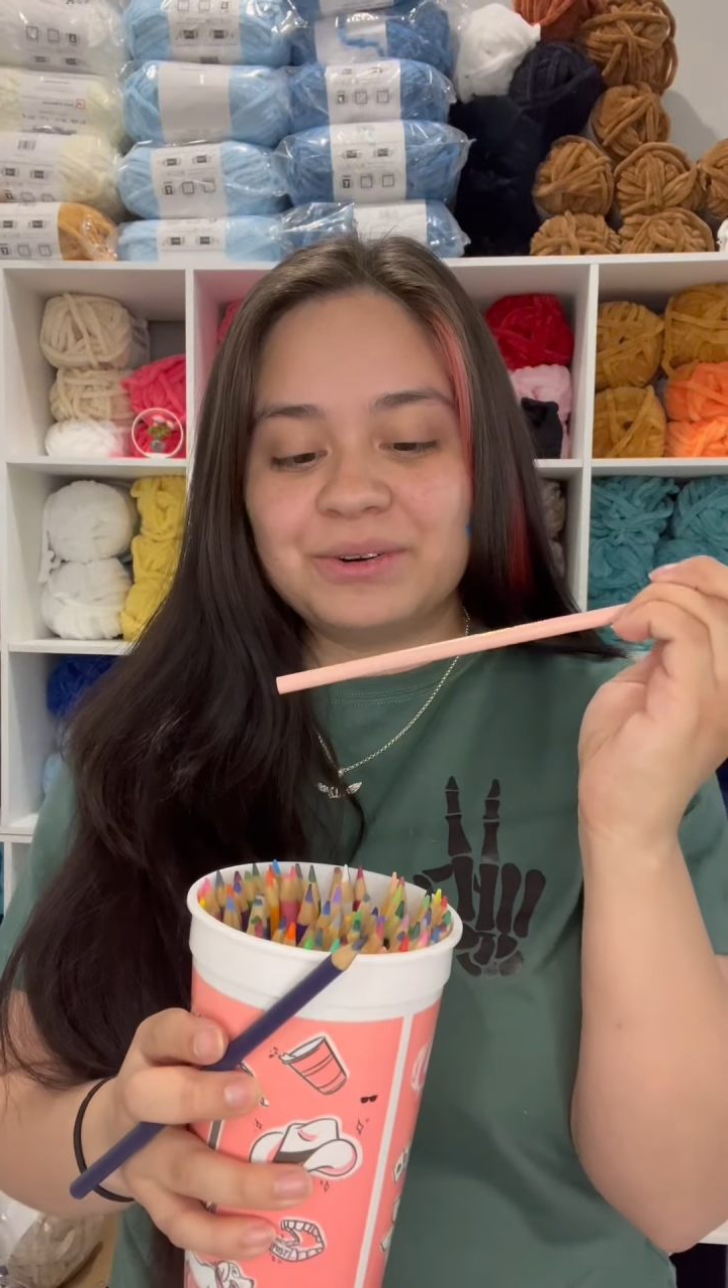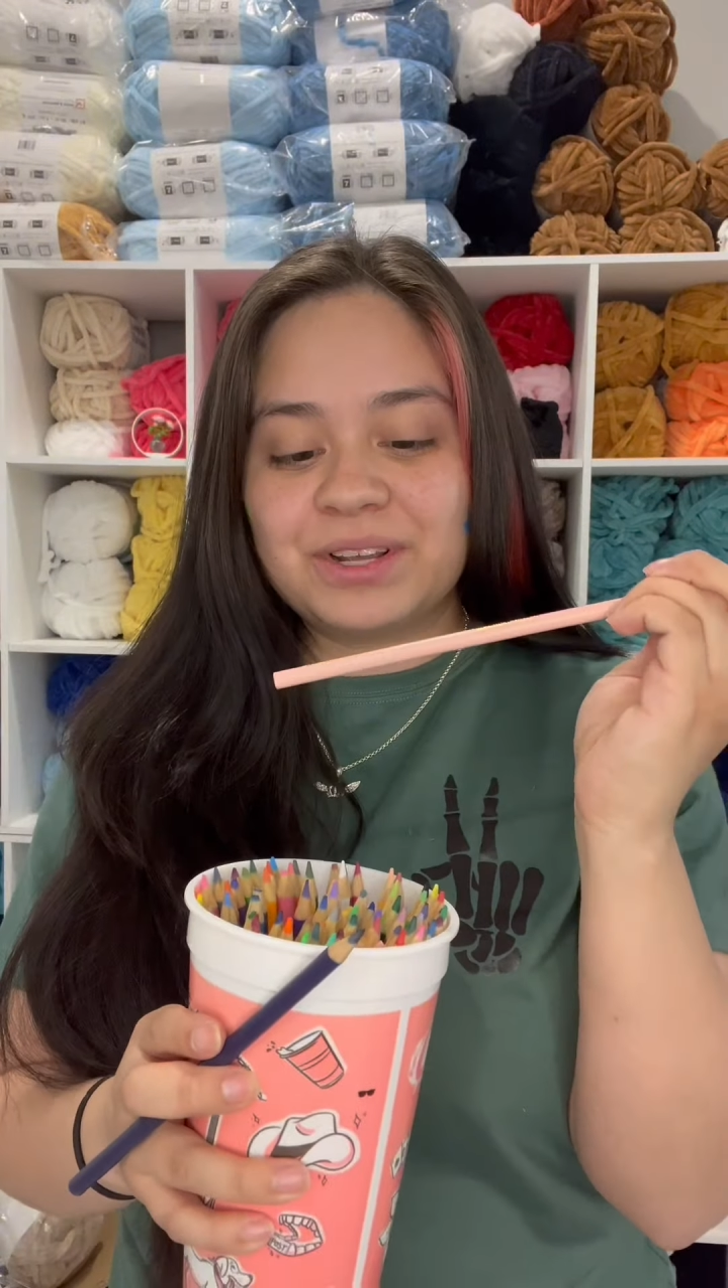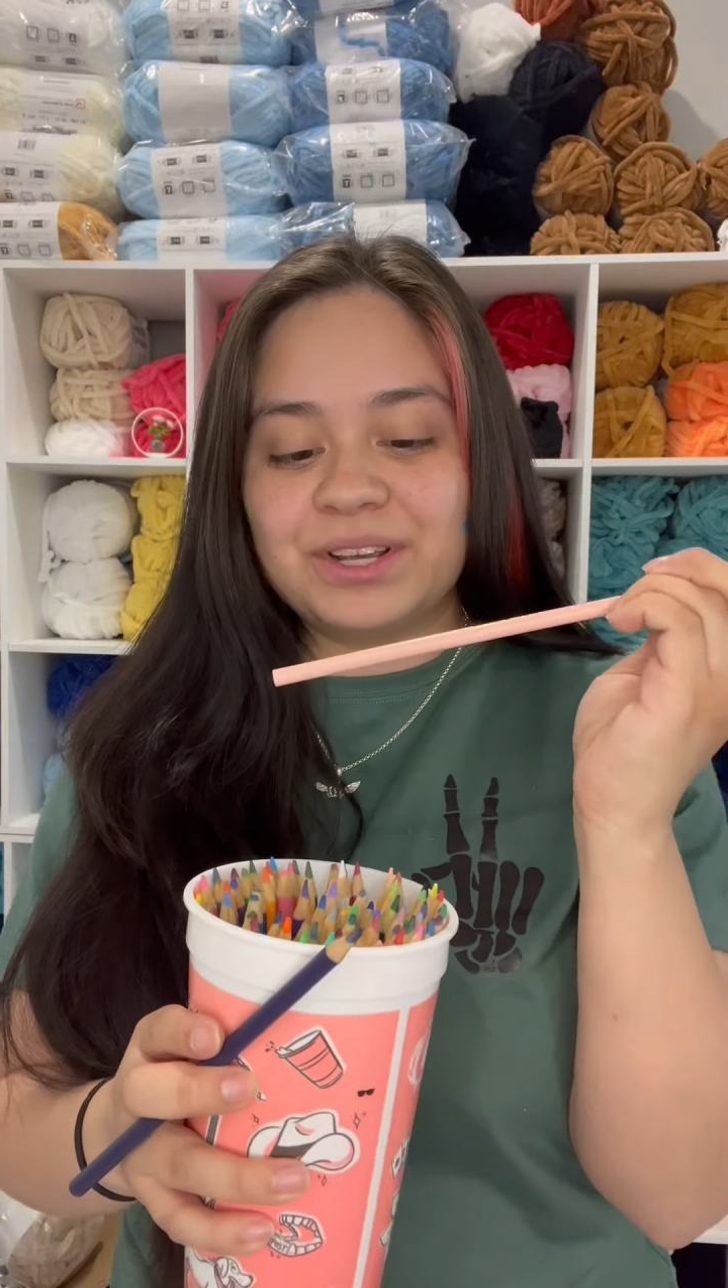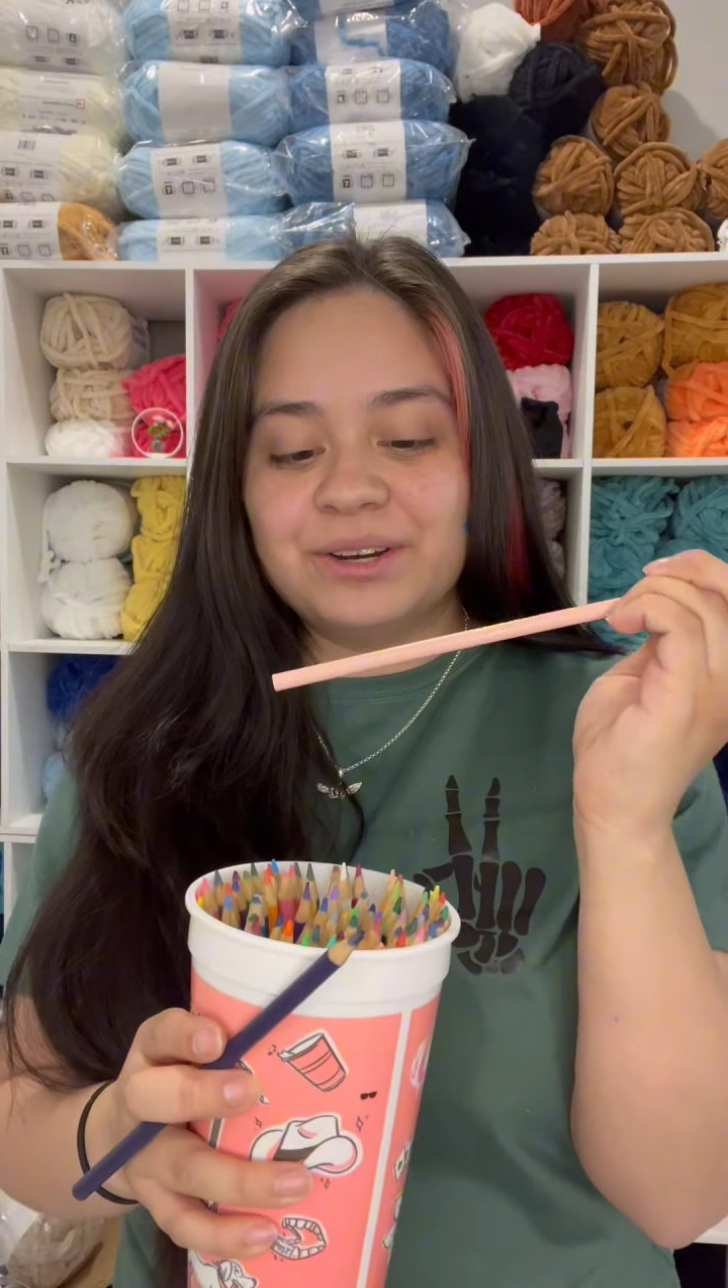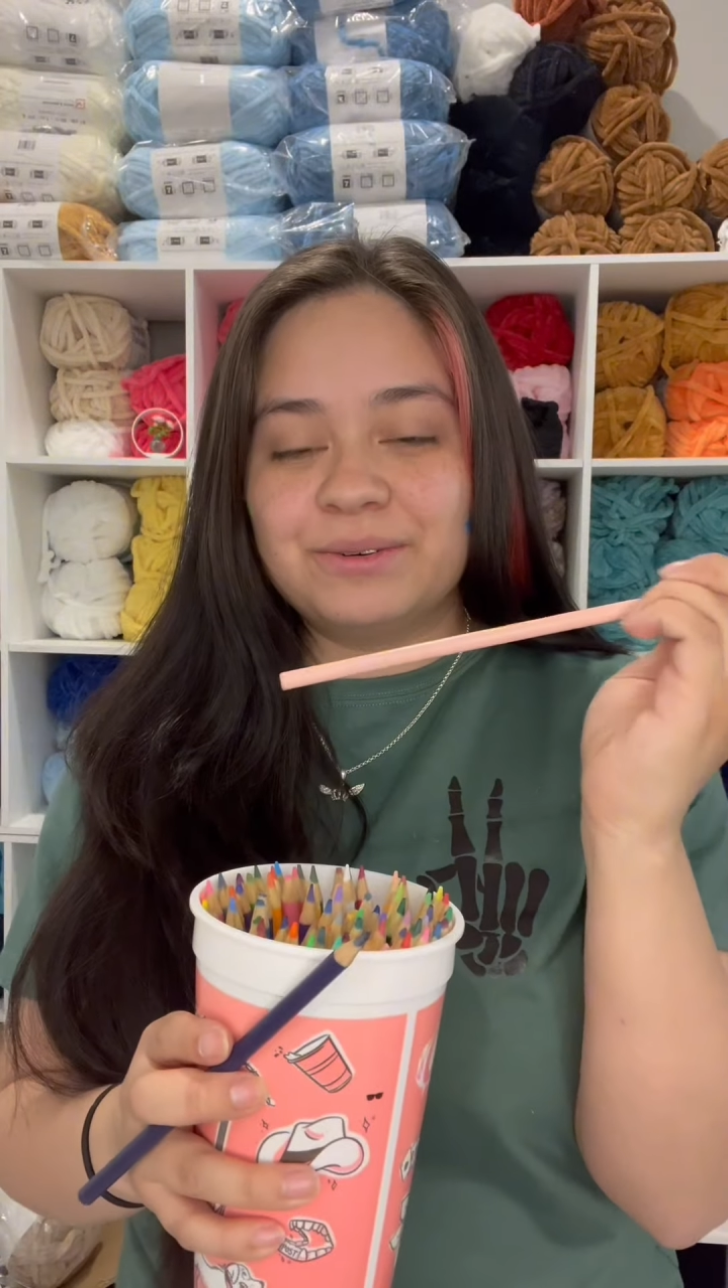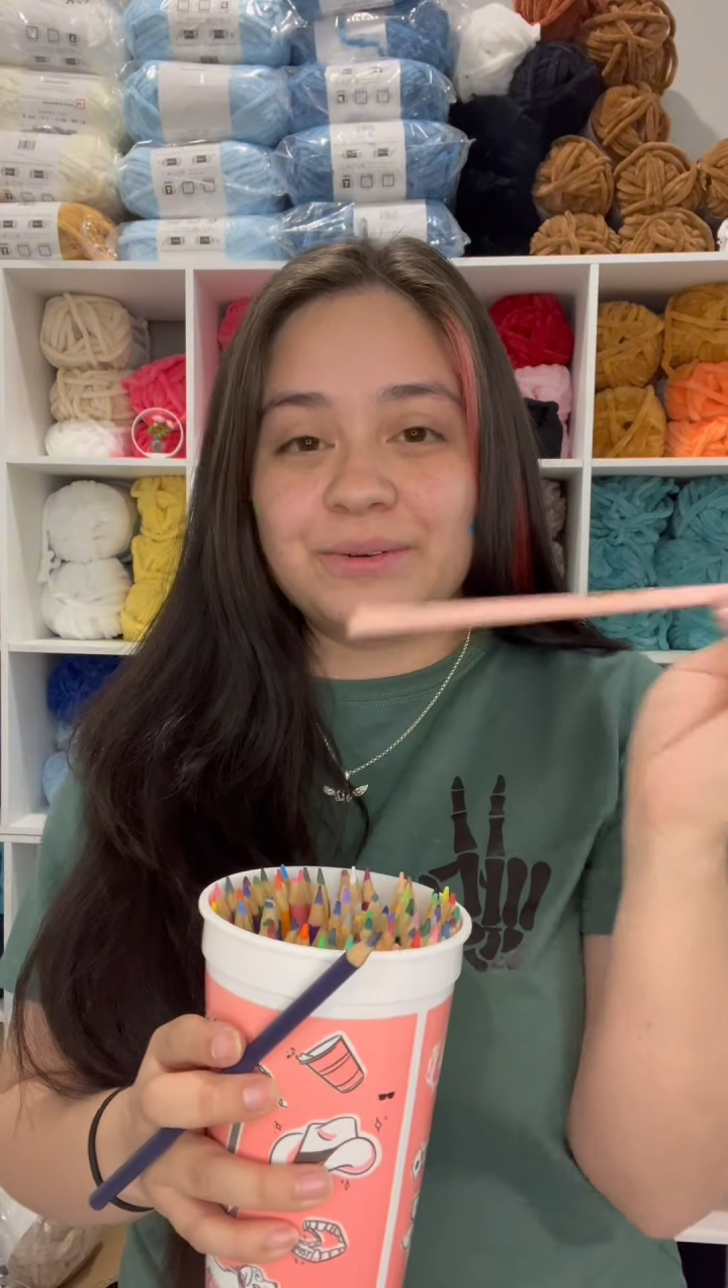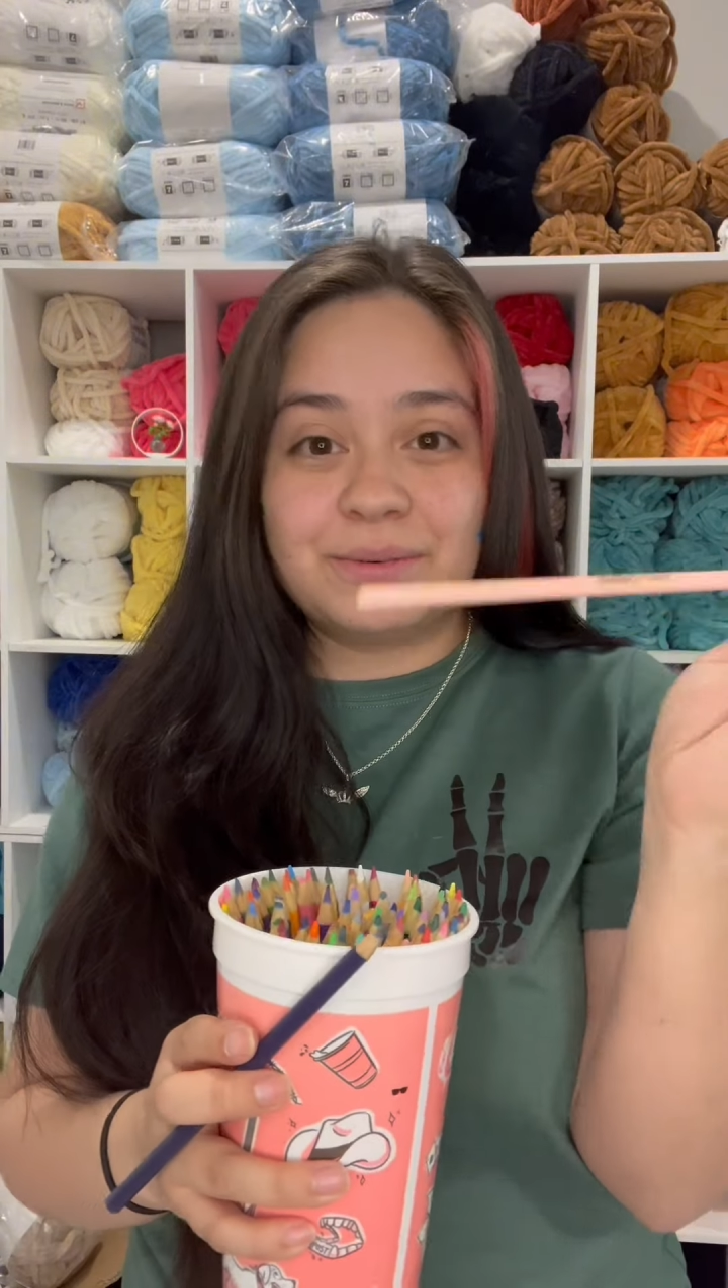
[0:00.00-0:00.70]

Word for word: cute.